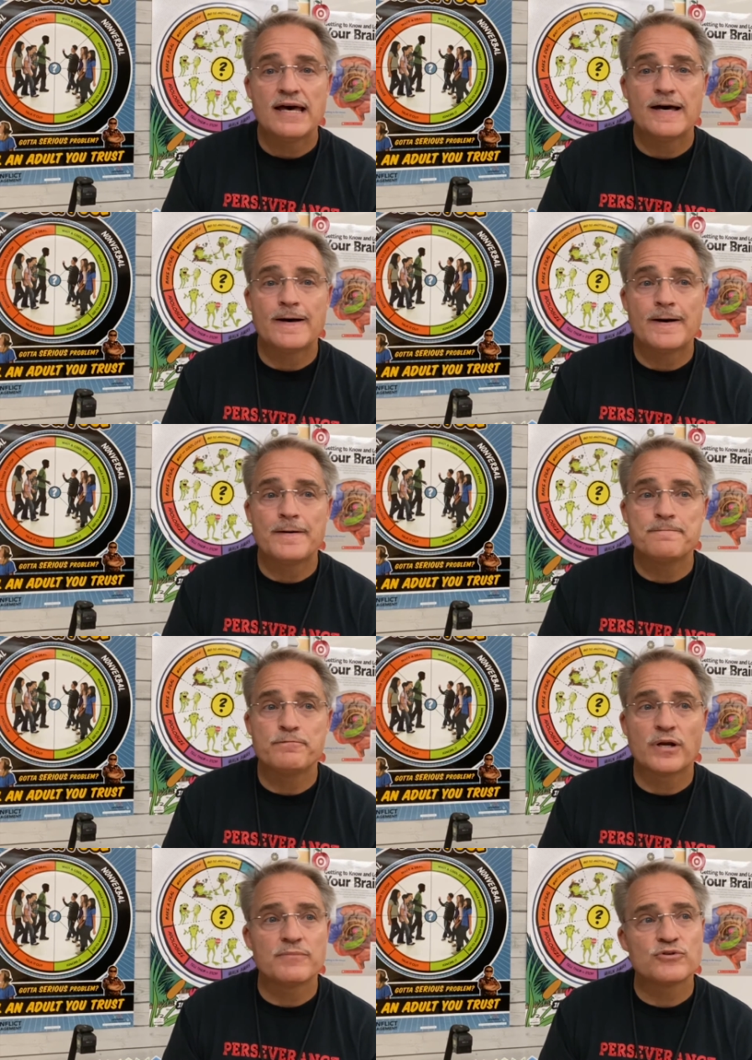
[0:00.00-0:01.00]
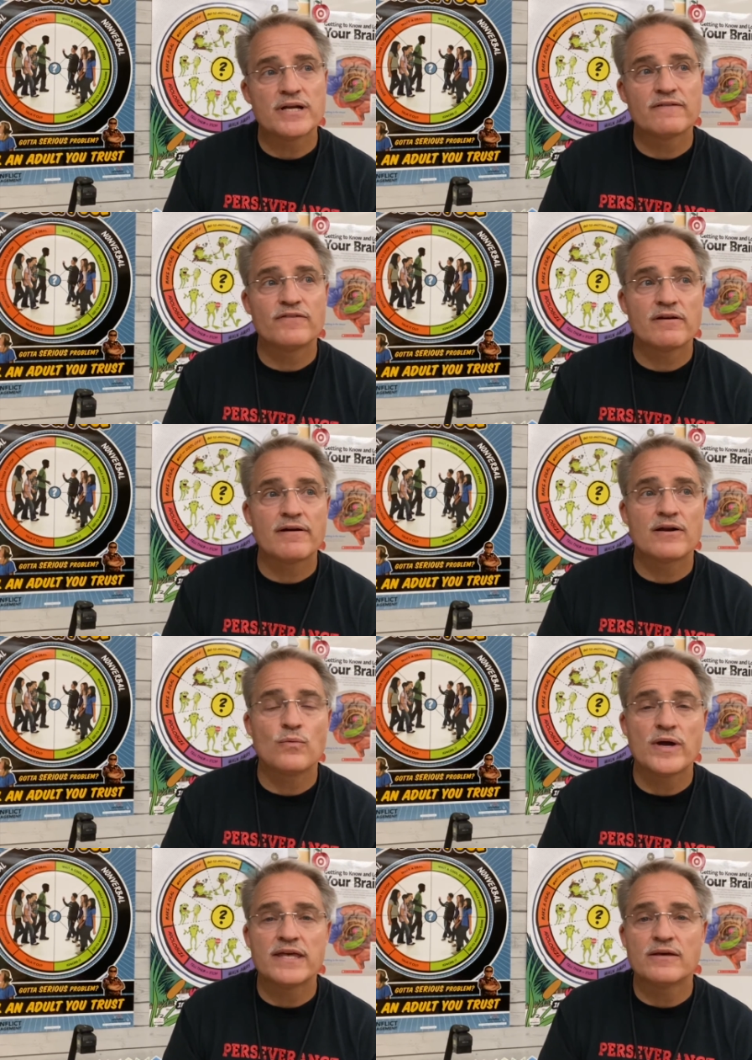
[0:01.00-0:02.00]
Um, but I'm trying to figure out a
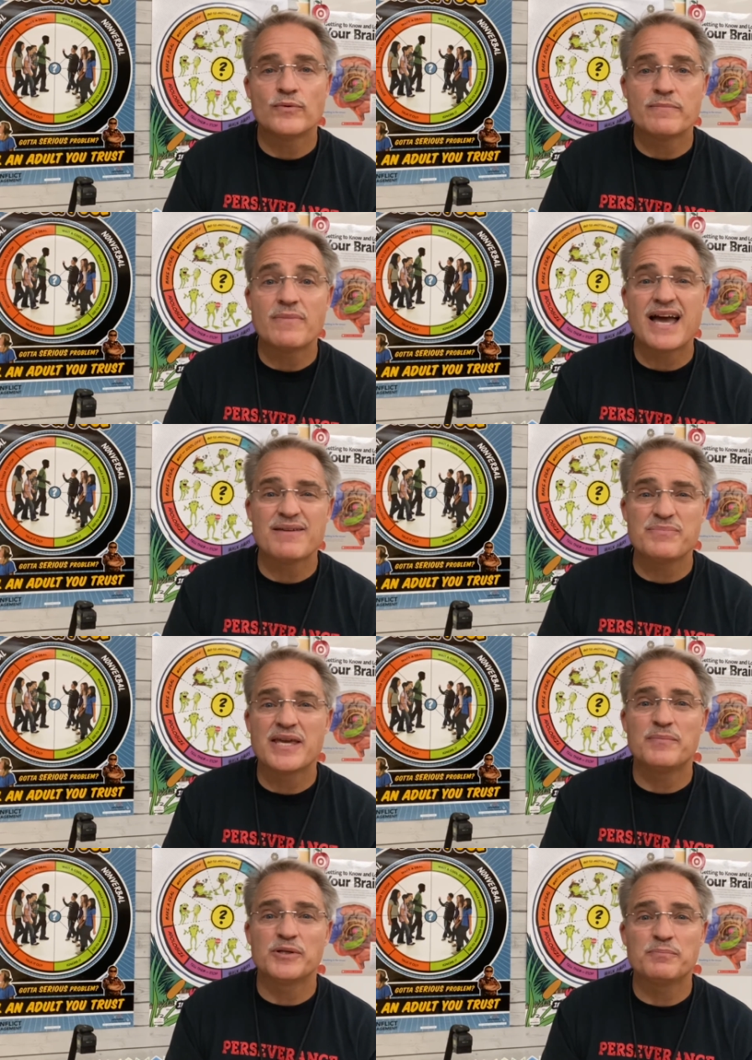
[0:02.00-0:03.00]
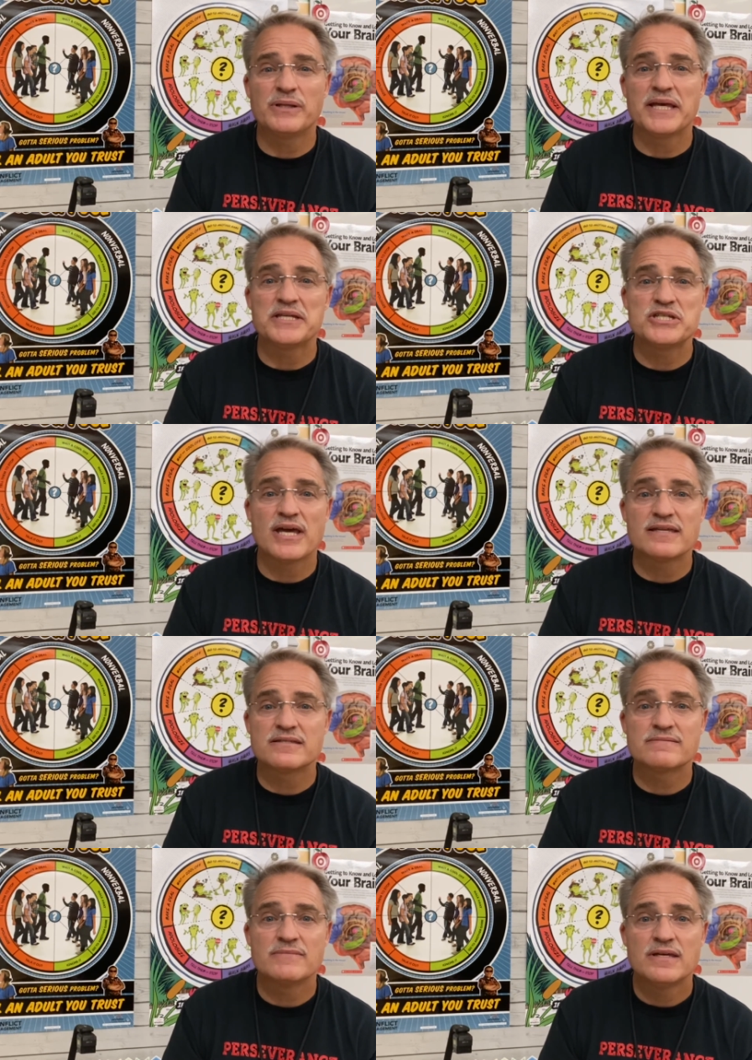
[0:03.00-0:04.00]
way that we might be able to play chess.